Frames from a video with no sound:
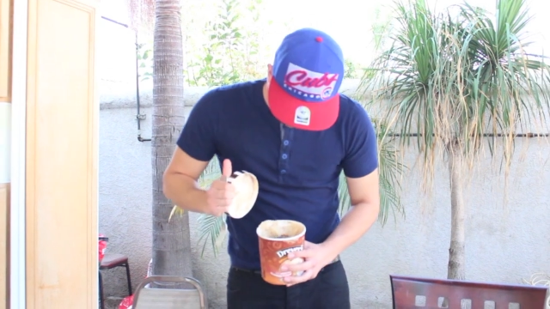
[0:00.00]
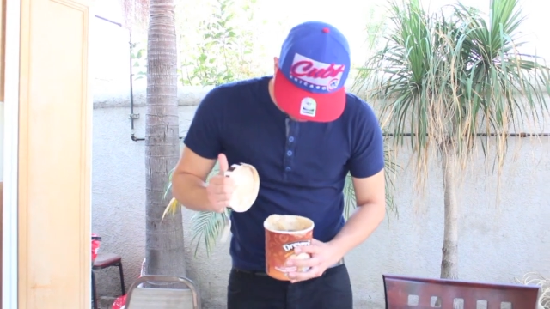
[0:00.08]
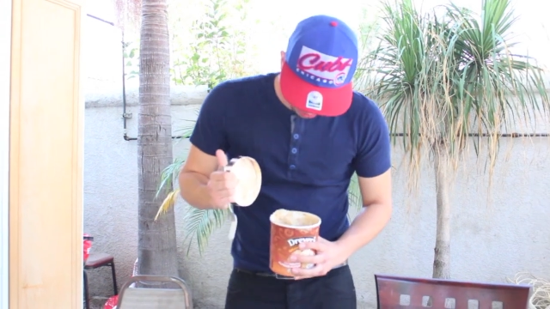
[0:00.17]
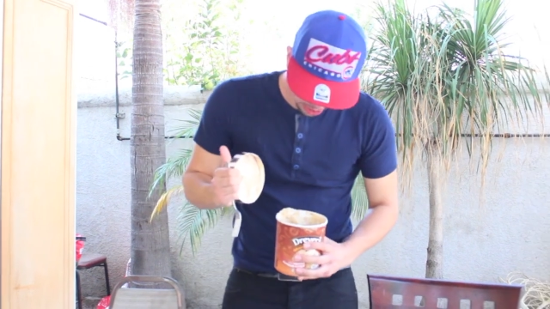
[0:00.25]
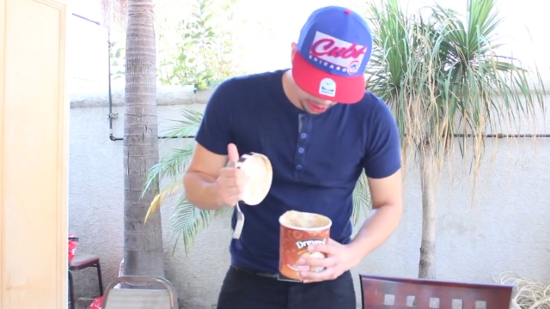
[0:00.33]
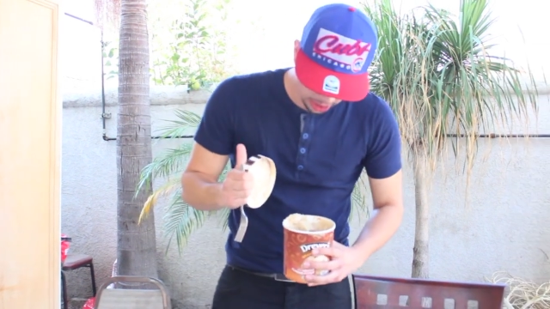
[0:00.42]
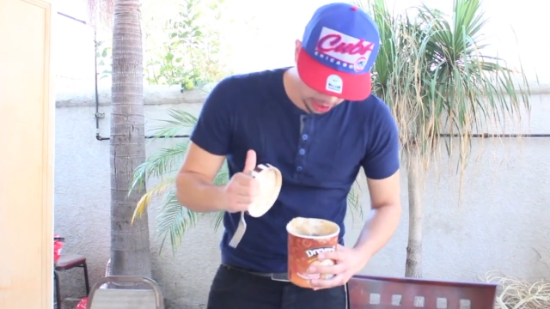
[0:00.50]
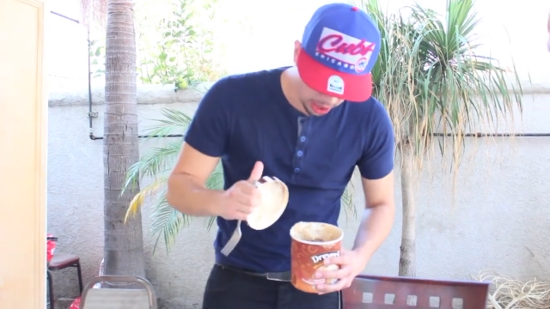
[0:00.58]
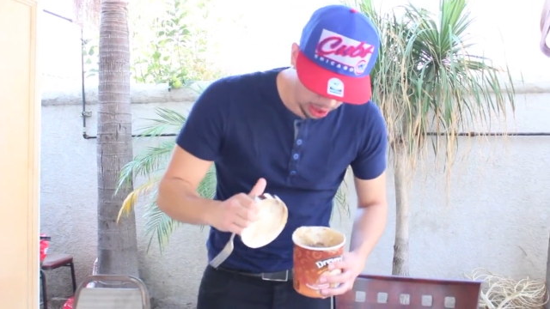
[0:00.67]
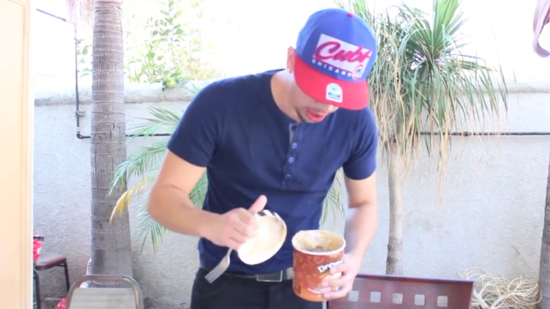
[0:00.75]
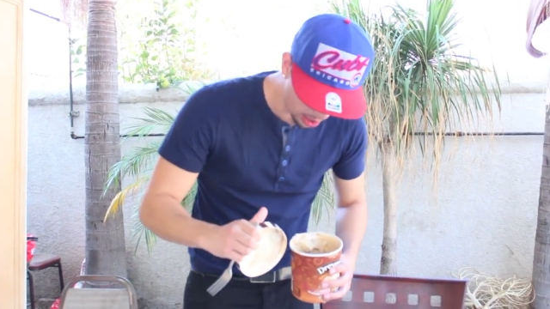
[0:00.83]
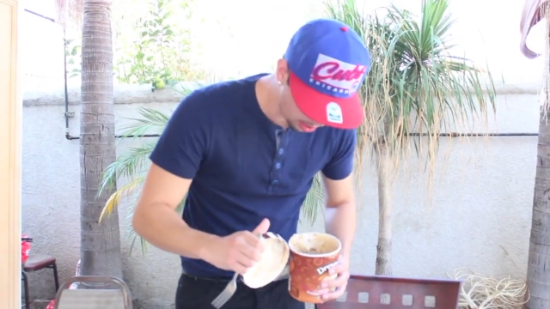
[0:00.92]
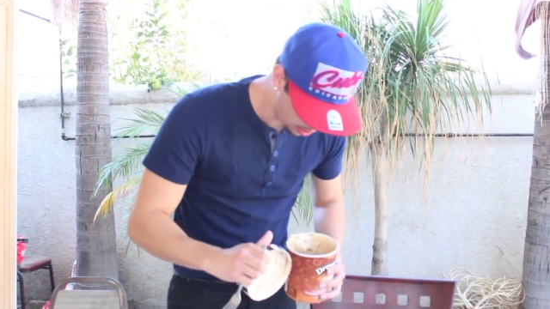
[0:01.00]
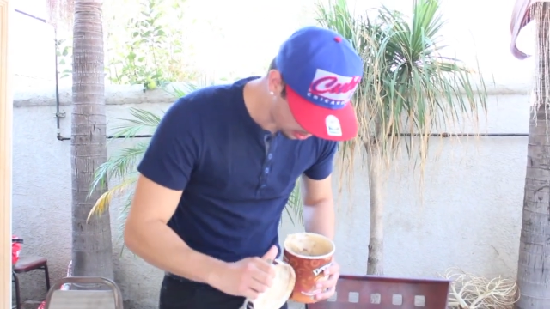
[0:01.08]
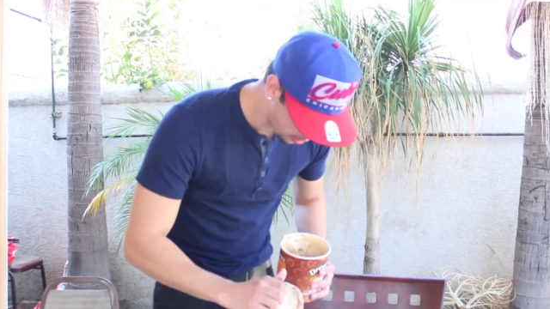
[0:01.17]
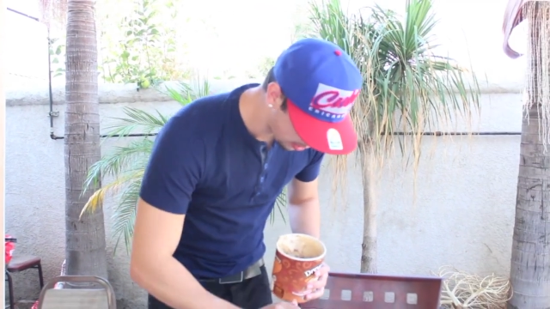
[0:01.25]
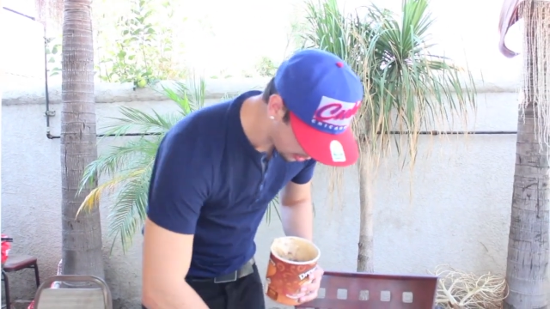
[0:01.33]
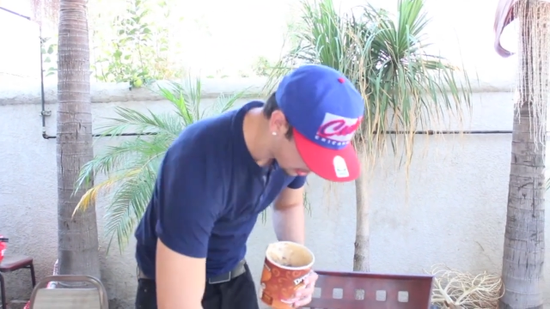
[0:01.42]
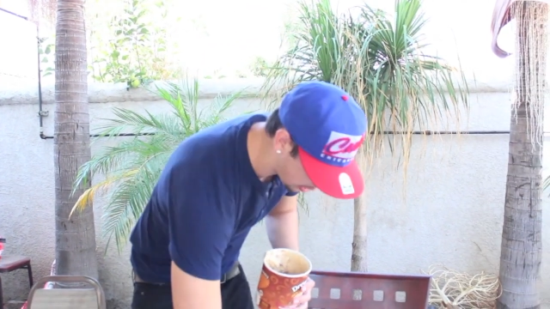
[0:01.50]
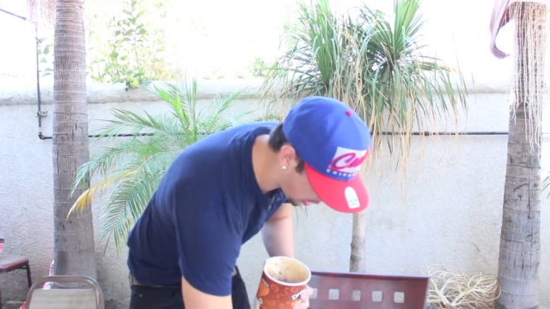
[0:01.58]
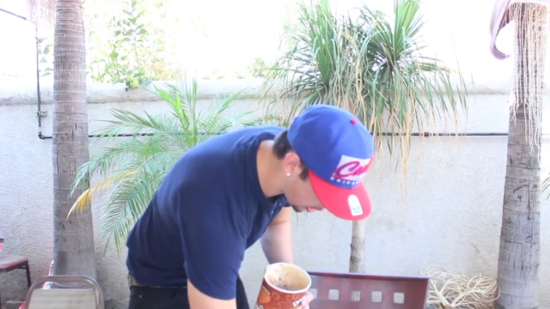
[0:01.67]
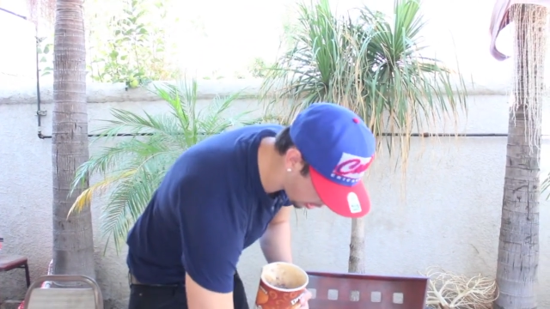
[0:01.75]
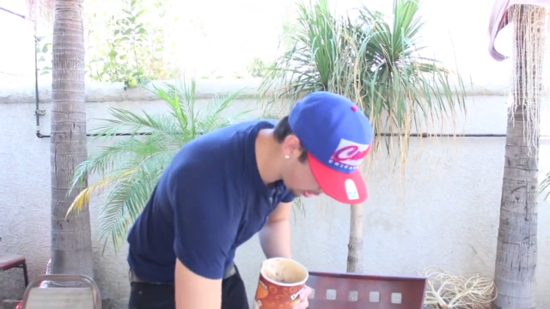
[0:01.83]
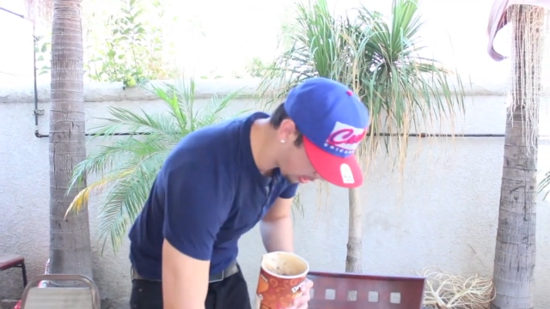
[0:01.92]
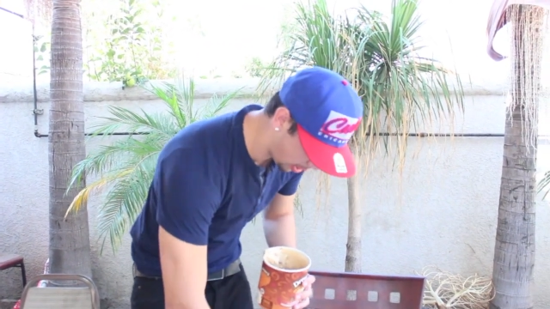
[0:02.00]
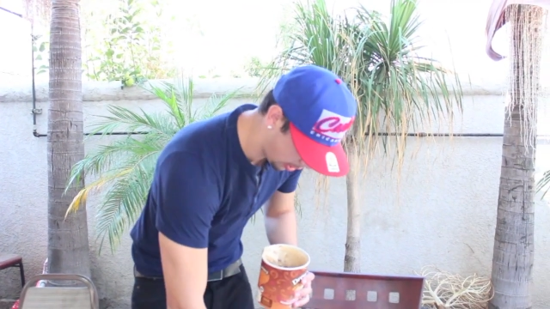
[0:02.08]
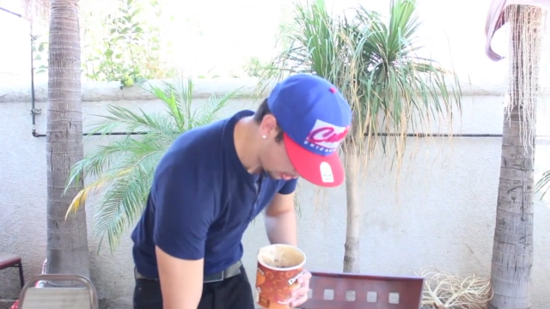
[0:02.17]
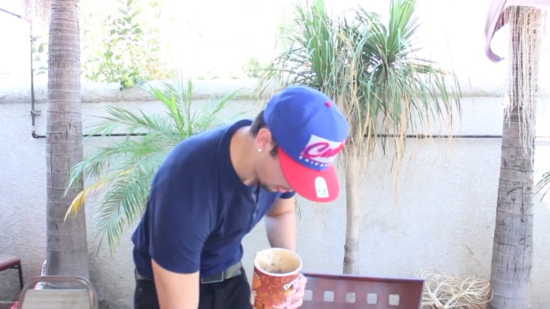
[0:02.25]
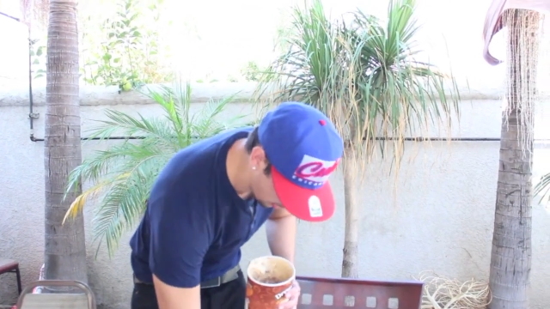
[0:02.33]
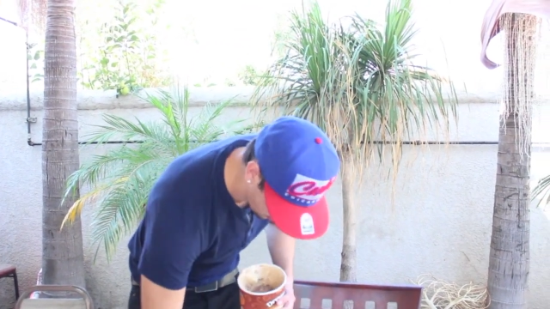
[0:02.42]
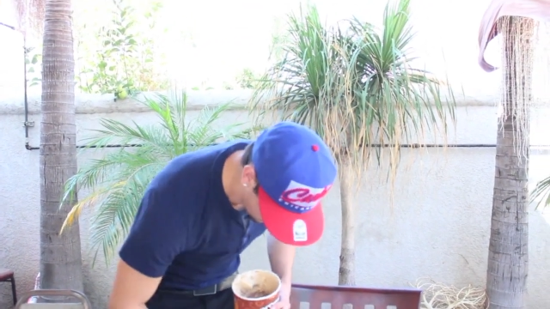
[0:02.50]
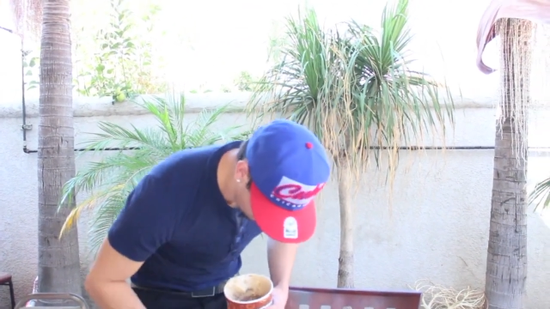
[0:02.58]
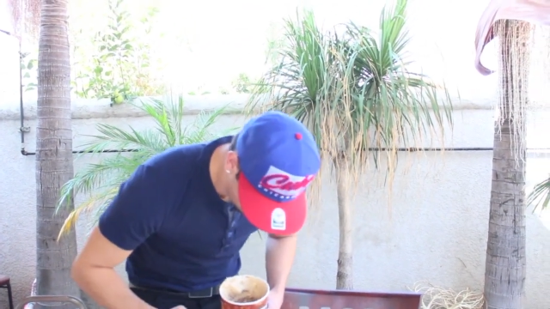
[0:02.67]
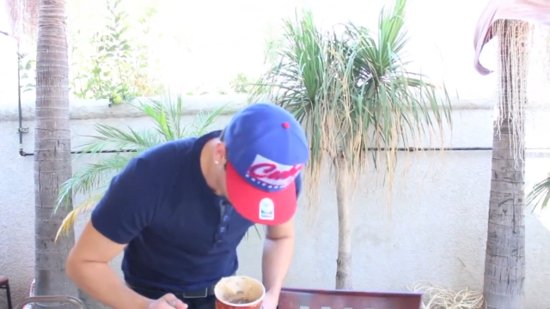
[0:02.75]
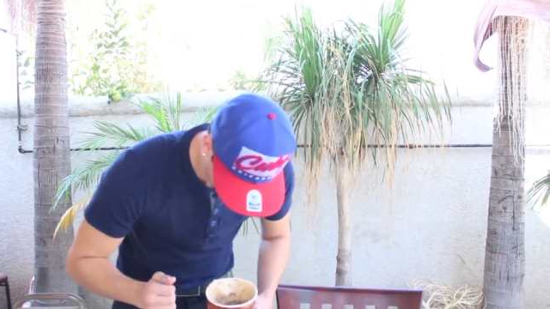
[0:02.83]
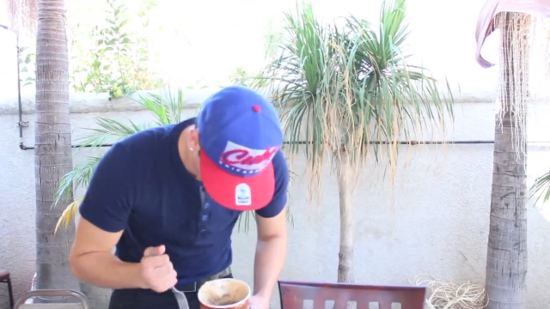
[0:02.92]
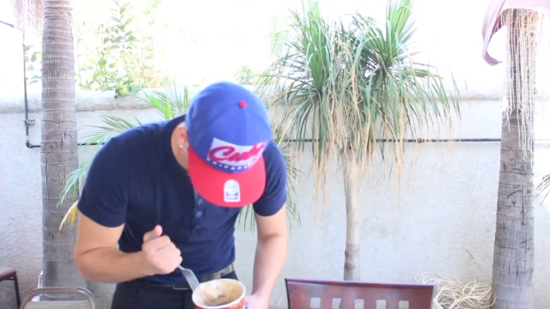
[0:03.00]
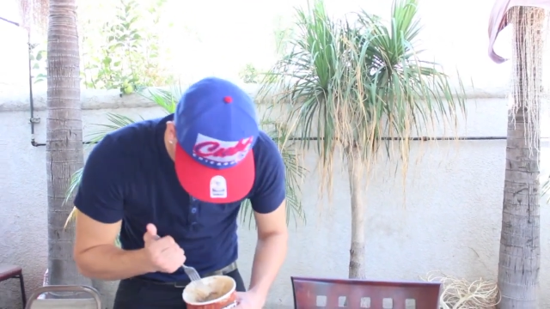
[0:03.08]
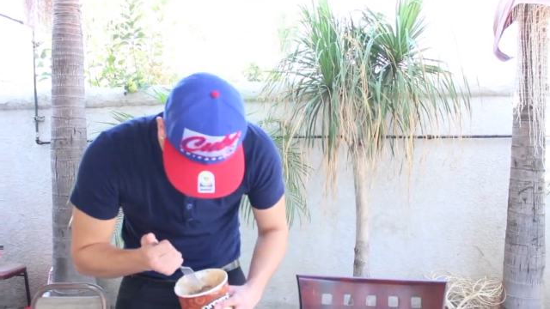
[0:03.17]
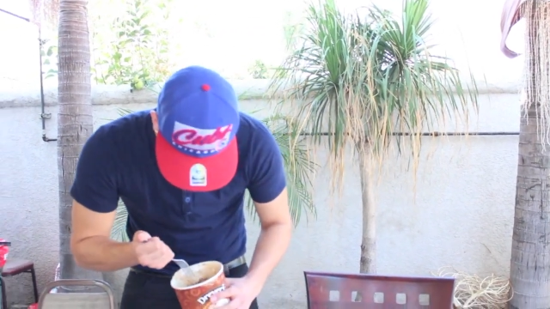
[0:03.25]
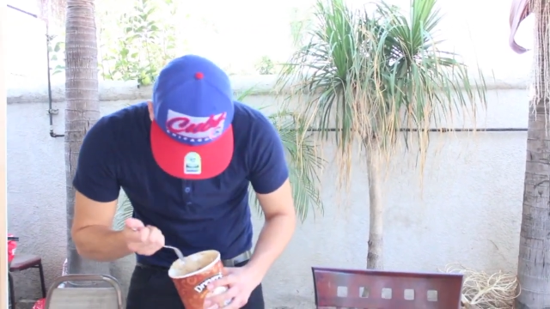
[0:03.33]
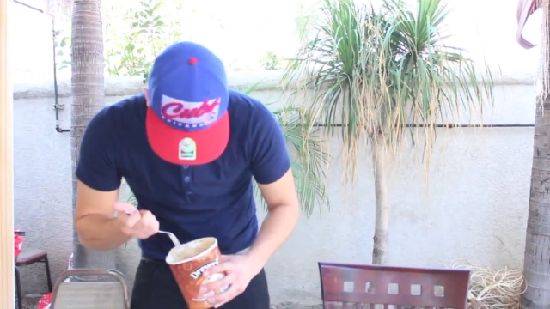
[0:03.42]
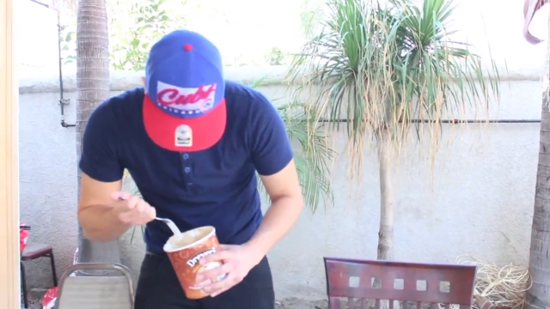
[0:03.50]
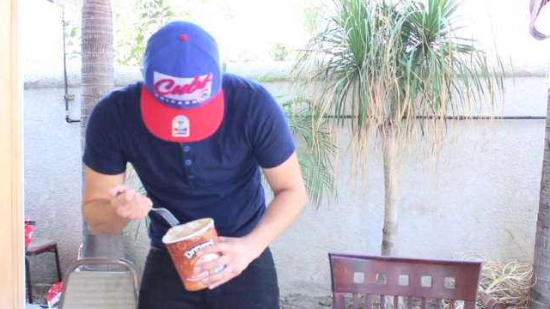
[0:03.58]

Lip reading: No face is visible, so there are no lips to read.